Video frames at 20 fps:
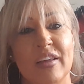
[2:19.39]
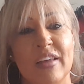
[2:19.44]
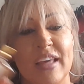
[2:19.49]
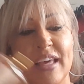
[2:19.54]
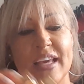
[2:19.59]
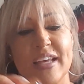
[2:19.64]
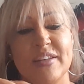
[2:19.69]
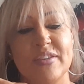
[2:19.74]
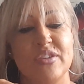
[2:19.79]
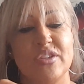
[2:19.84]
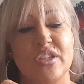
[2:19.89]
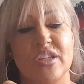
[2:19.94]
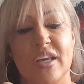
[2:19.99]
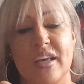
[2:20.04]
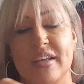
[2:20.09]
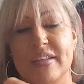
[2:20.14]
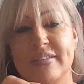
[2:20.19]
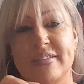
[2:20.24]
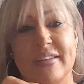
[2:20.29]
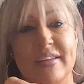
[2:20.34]
It
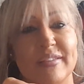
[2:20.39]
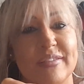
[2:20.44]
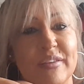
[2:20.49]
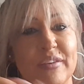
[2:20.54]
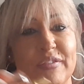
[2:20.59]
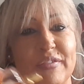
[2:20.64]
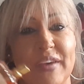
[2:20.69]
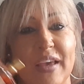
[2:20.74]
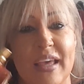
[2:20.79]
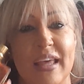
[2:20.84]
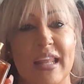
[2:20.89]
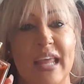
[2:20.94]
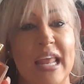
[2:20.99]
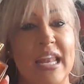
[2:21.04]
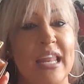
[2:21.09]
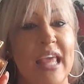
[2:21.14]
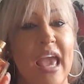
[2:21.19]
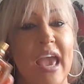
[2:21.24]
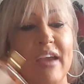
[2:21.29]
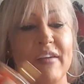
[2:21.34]
just doesn't fit.
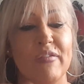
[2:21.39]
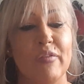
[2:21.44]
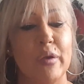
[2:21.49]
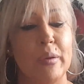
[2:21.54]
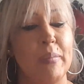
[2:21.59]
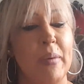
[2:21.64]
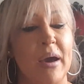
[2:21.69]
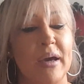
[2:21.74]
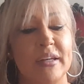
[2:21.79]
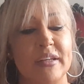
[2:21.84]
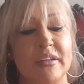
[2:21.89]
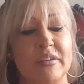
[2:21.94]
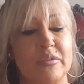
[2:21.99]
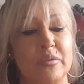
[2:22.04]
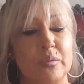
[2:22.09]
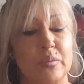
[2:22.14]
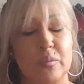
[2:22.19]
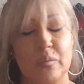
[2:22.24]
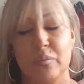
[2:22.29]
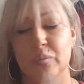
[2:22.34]
And
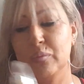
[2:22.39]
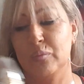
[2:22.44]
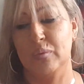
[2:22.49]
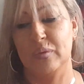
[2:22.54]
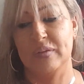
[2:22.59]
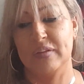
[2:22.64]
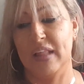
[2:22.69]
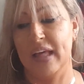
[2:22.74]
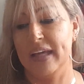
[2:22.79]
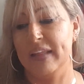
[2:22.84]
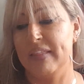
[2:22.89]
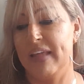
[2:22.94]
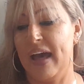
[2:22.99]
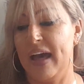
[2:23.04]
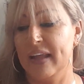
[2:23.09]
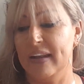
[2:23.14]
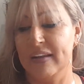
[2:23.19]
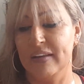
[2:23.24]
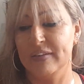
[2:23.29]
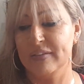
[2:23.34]
everybody's was like
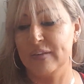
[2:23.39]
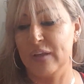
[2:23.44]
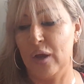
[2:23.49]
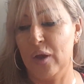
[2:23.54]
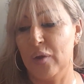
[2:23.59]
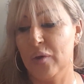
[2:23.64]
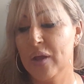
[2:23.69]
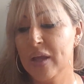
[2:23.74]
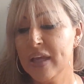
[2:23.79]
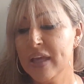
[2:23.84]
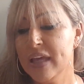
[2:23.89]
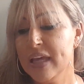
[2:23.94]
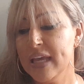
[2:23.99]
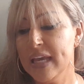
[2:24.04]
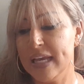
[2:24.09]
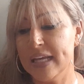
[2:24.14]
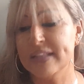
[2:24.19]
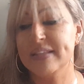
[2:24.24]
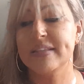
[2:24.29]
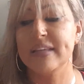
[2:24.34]
that. So
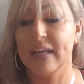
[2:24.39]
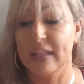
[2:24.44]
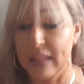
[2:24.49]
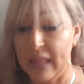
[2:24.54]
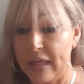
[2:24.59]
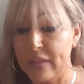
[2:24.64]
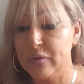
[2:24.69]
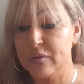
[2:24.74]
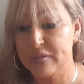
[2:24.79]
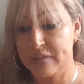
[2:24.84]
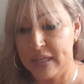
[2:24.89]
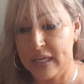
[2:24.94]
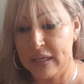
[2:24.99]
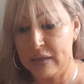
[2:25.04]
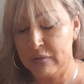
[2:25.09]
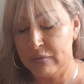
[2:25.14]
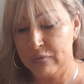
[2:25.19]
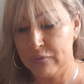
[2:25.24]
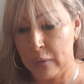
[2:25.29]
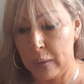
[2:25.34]
it's a leather
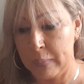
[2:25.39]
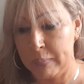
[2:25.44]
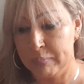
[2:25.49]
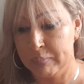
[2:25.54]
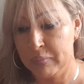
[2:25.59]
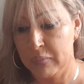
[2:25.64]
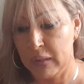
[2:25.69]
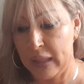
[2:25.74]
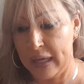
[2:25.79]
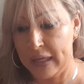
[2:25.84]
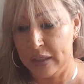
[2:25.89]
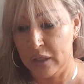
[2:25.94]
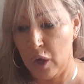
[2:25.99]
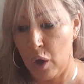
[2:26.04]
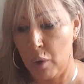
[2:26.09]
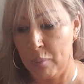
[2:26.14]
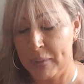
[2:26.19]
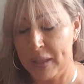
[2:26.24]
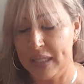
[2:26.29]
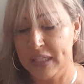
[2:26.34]
scent from
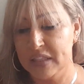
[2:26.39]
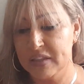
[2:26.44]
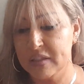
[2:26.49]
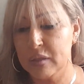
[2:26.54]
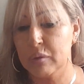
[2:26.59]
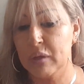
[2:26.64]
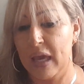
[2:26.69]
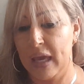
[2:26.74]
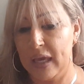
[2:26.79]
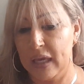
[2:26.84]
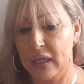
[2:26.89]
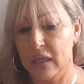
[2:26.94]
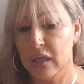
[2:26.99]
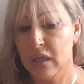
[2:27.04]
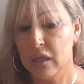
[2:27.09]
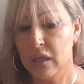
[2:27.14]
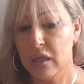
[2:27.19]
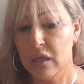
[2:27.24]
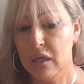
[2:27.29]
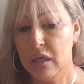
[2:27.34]
Lancome. And it's okay.
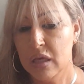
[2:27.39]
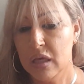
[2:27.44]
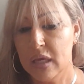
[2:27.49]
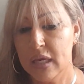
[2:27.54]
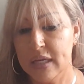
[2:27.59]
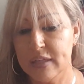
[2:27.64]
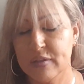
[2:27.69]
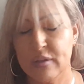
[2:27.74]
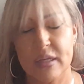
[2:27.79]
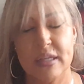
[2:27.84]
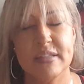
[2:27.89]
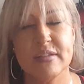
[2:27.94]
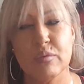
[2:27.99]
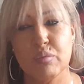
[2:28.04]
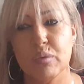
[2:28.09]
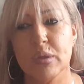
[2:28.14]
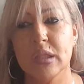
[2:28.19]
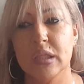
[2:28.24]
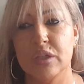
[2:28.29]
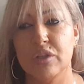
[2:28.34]
It's a
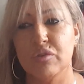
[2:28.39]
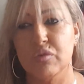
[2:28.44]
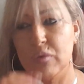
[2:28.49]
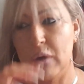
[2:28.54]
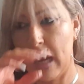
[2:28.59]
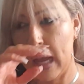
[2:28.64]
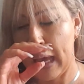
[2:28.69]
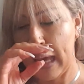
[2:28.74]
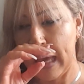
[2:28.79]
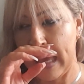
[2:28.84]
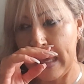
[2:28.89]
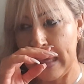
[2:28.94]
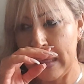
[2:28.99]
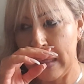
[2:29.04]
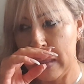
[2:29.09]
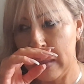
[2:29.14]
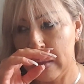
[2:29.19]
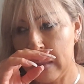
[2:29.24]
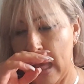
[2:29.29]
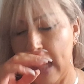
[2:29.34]
really dry,
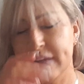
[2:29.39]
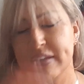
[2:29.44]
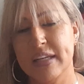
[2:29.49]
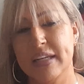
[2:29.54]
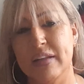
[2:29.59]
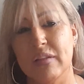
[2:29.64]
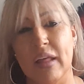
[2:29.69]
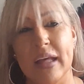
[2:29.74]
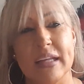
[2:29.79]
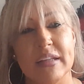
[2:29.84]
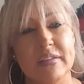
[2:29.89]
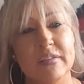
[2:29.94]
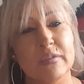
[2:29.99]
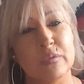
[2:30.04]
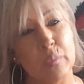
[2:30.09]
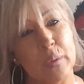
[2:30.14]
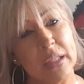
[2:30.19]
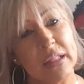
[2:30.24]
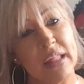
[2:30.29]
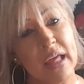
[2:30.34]
I tend to like
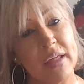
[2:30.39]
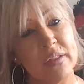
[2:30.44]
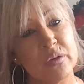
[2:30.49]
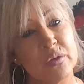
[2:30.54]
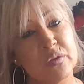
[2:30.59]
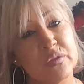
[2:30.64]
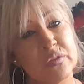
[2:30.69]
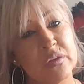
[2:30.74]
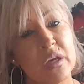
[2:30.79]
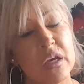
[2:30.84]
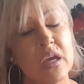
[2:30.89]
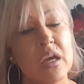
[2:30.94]
sweet leathers.